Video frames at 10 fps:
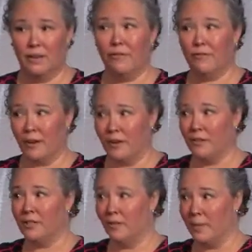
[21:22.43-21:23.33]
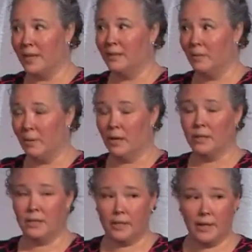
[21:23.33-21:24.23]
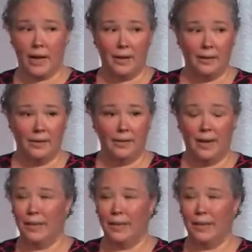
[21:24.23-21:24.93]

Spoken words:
Ever find yourself making little bargains like that?